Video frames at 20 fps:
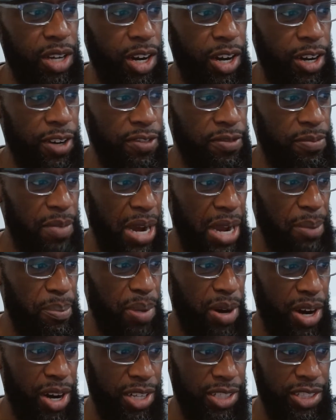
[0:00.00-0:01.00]
of my
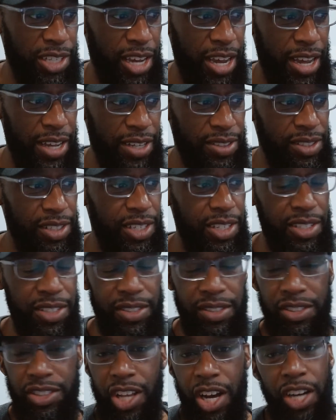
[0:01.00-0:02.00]
podcast
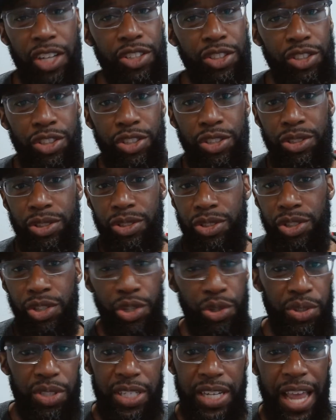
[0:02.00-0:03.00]
is done
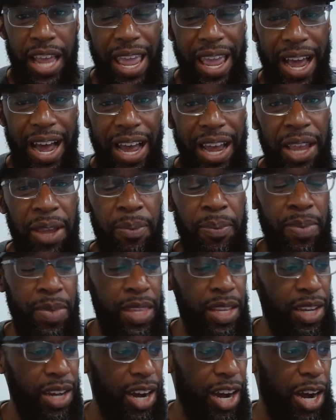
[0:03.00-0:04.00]
using AI,
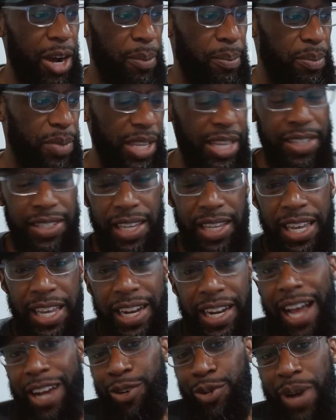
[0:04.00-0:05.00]
because again,
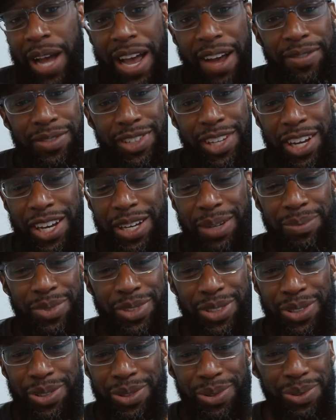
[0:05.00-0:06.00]
I don't have time
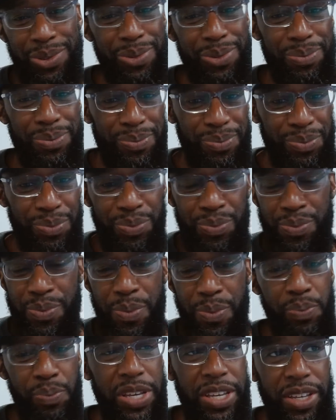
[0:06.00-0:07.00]
to
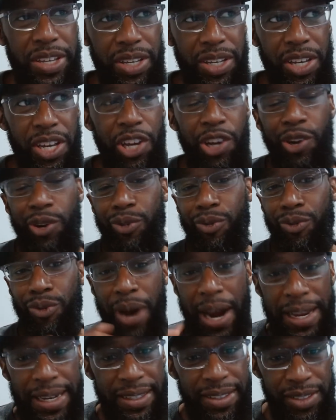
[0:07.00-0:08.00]
be
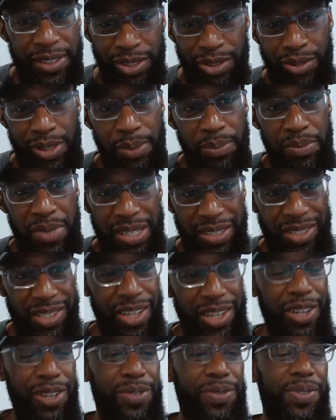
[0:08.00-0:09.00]
writing the script
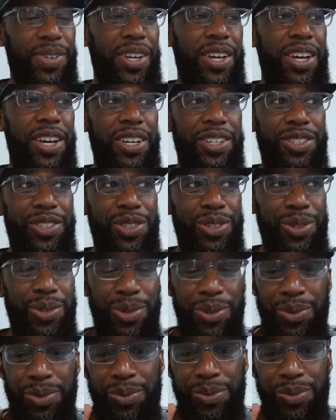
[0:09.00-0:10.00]
myself,
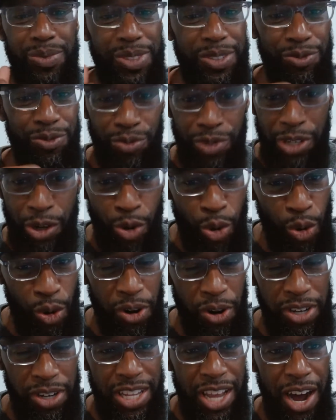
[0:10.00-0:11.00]
to
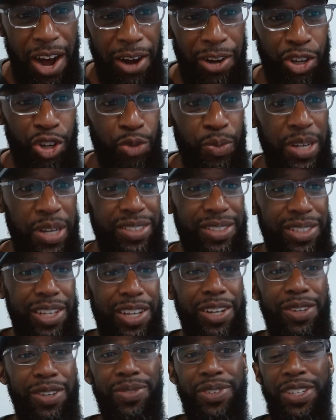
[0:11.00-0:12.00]
recording the audio
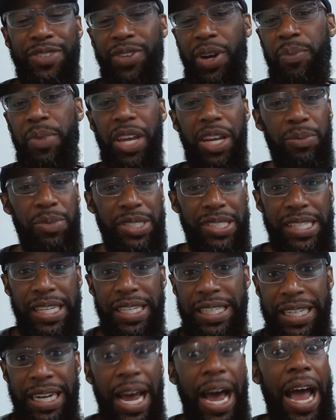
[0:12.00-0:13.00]
myself, and if I make a
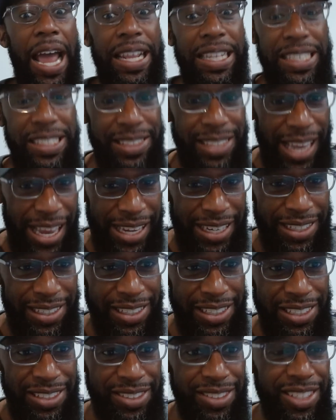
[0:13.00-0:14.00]
mistake, then I need to edit
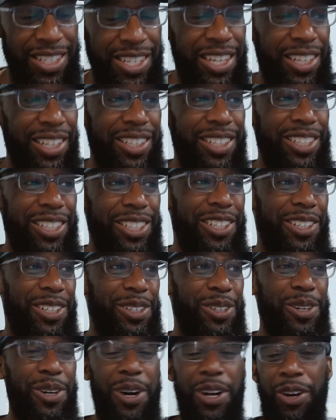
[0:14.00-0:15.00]
it, and
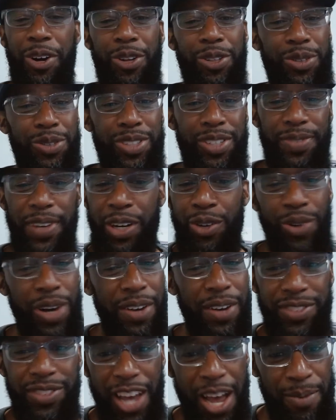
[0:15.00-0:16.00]
all those stuff. I don't
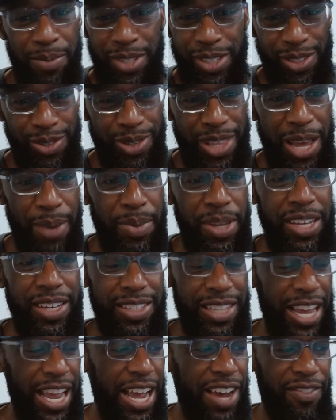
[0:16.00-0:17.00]
have time to do that
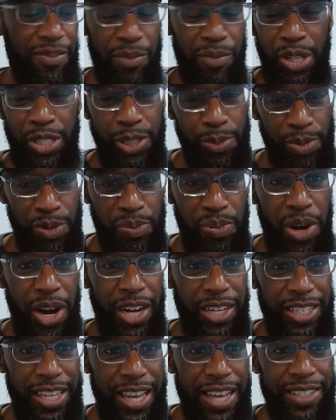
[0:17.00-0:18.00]
because I have multiple
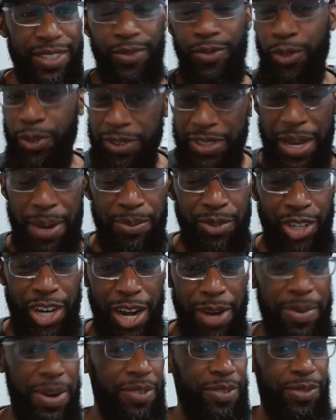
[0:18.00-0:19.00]
podcasts, full-time
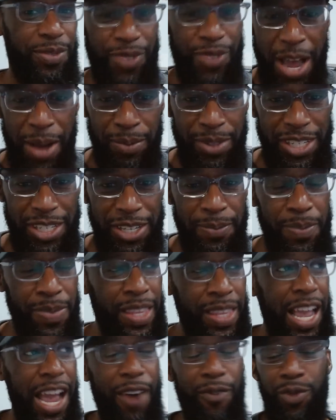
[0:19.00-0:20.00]
job, I have a family,
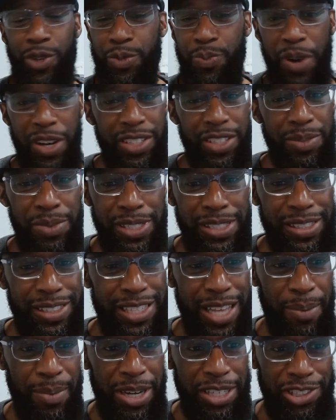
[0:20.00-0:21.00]
I have
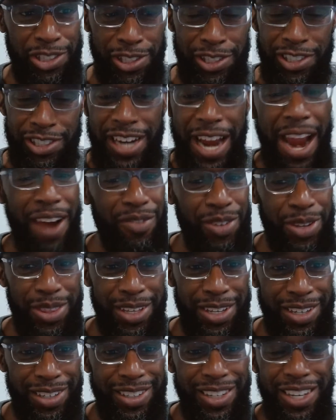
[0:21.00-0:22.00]
responsibilities at my church,
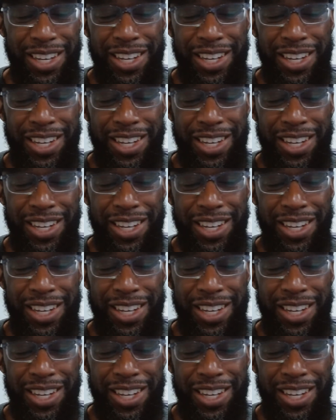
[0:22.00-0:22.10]
everything,